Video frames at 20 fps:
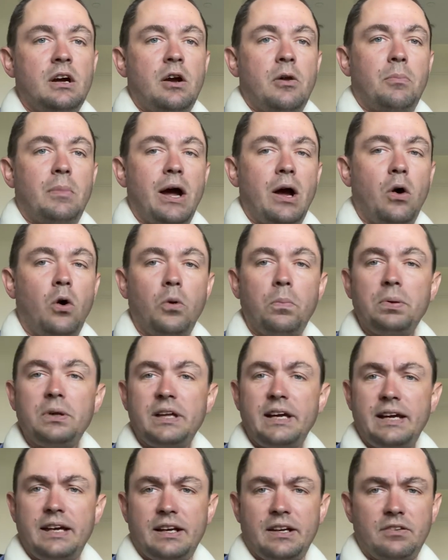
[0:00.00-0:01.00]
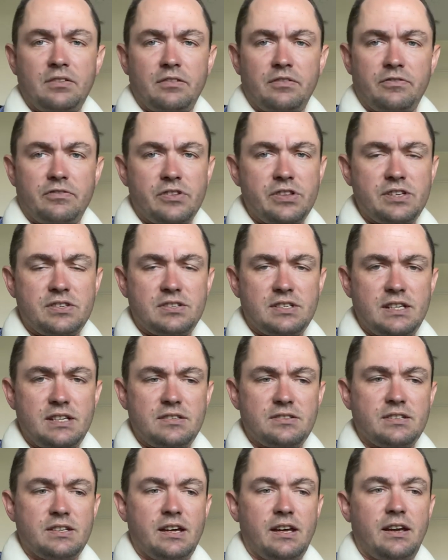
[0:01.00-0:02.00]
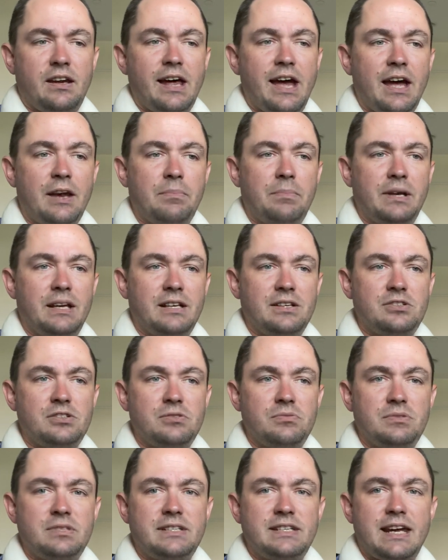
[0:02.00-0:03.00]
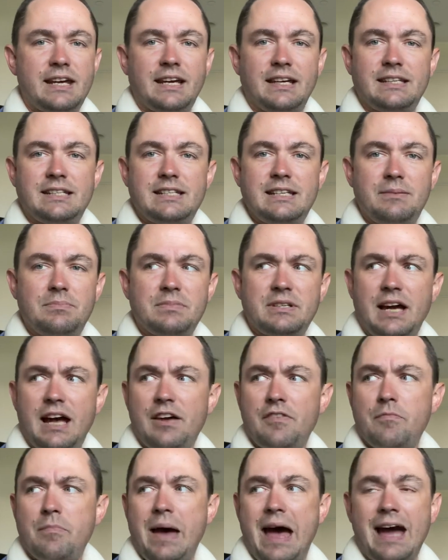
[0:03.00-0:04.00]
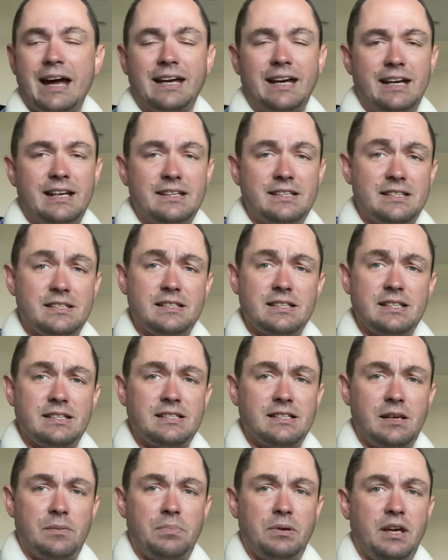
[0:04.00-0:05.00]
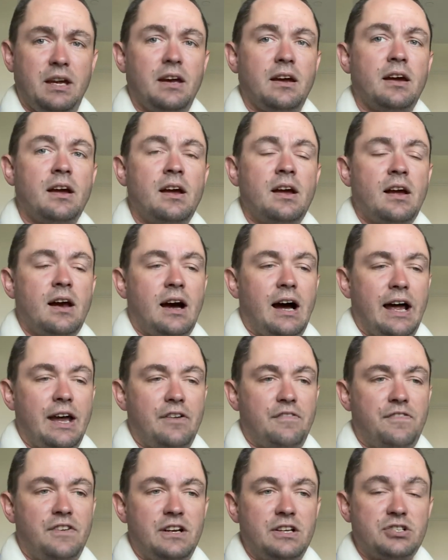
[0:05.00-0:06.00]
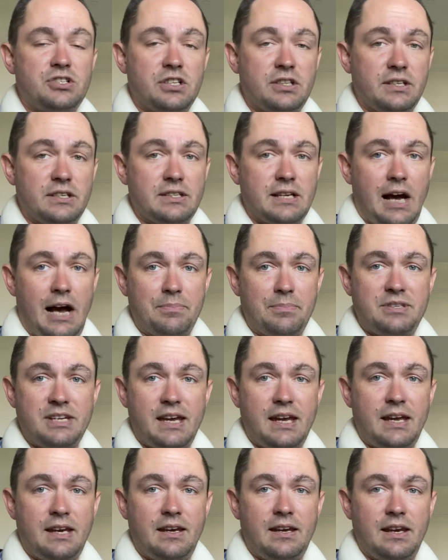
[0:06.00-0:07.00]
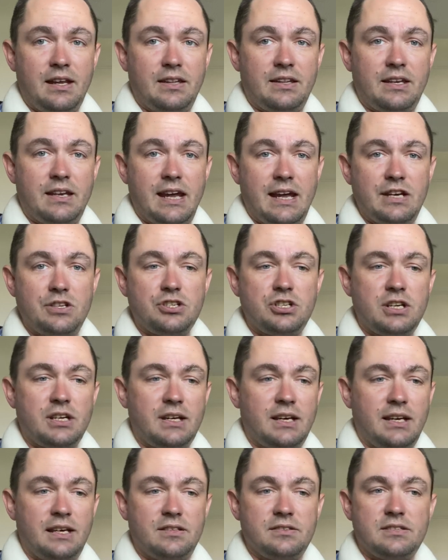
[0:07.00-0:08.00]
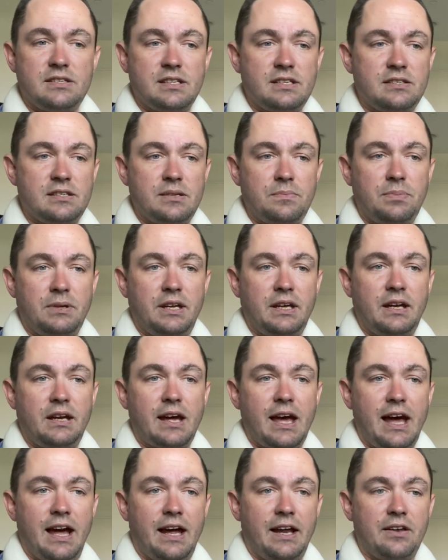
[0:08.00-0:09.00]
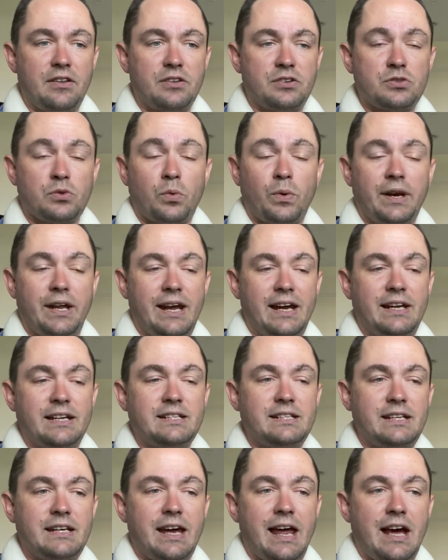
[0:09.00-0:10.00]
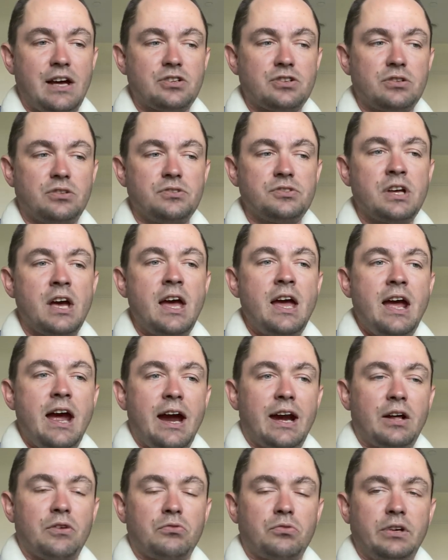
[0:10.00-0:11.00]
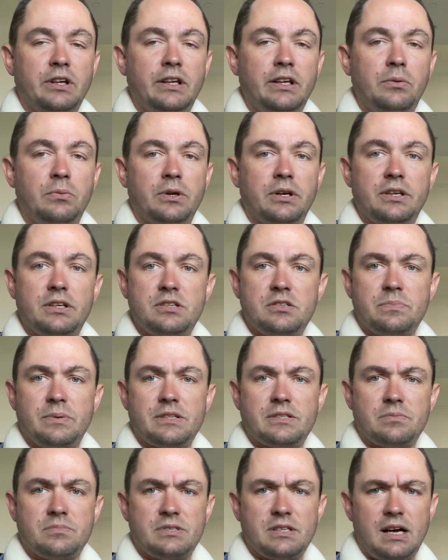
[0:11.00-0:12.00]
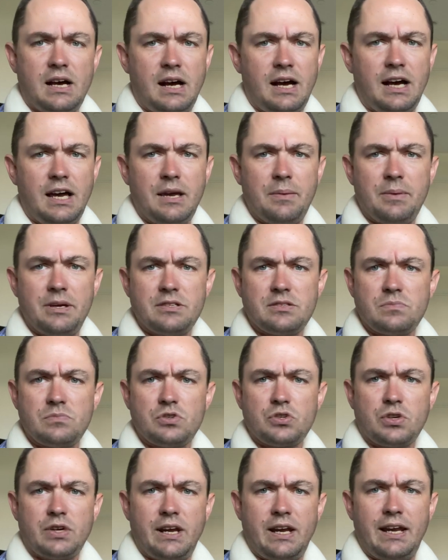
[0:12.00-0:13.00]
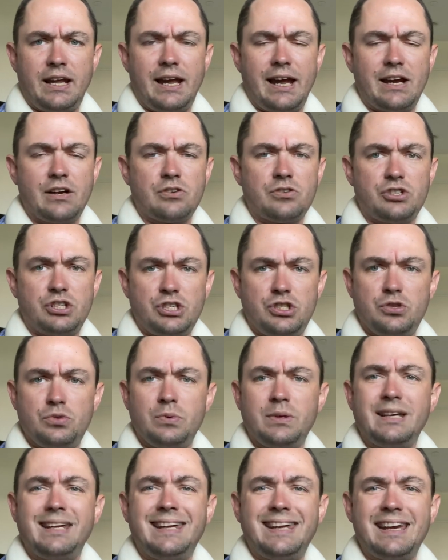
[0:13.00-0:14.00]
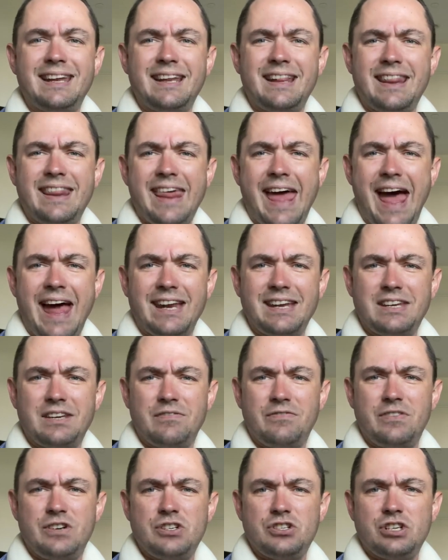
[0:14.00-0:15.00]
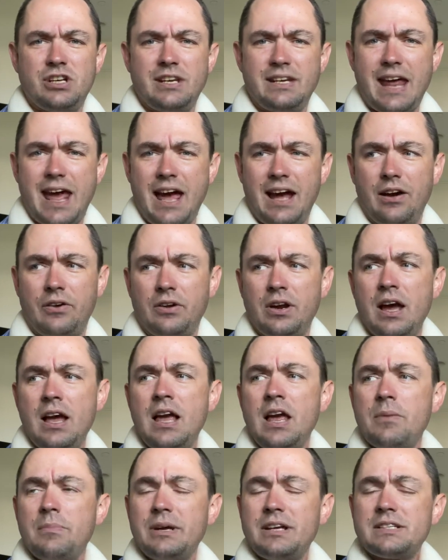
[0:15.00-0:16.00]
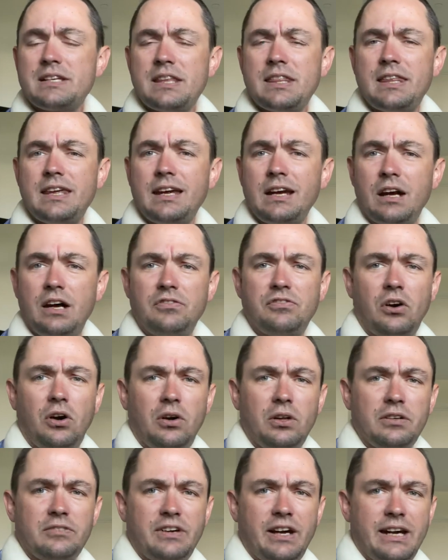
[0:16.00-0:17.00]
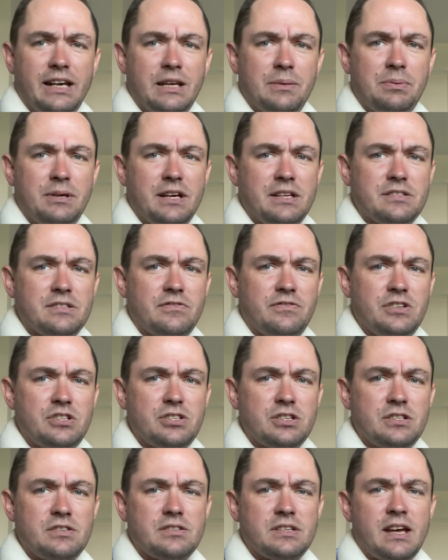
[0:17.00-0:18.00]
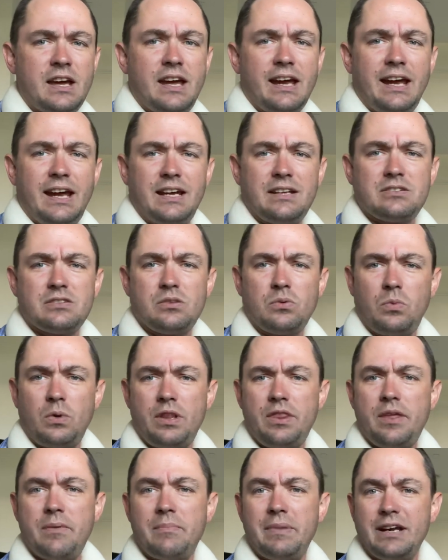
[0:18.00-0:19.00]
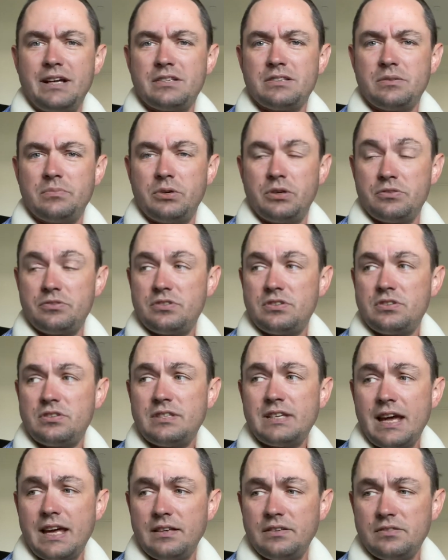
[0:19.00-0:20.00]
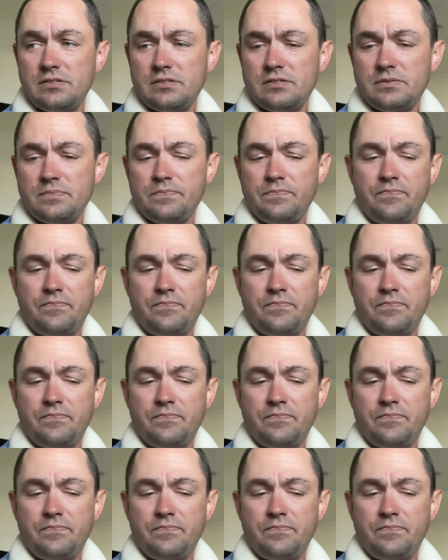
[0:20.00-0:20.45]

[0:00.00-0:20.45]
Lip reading: My whole plan for the season had been to take a deep dive back into CCP. I had finished in the top 10 in the nation in CCP at the 2018 Nationals, and I really wanted to spend some time and some training energy to get that division down, because I think of all of IDPA's divisions, it's the one that makes the most sense.